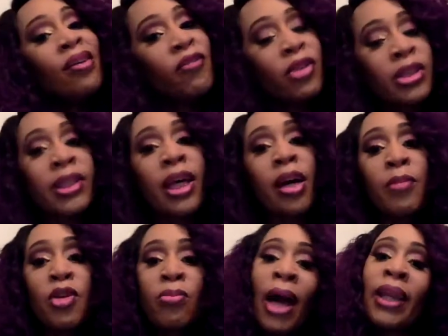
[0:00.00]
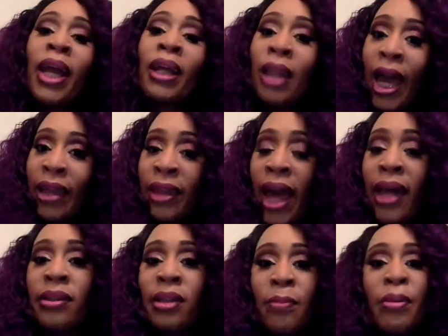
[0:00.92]
for some, you might not like that.
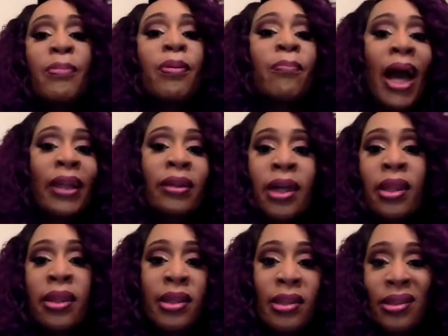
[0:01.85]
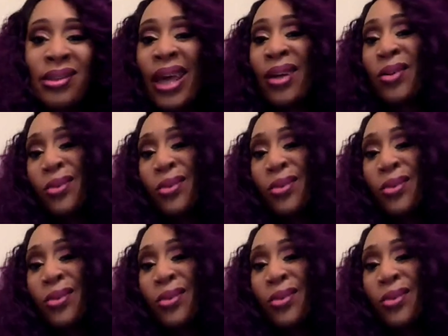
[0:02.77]
Some people might look at this and say,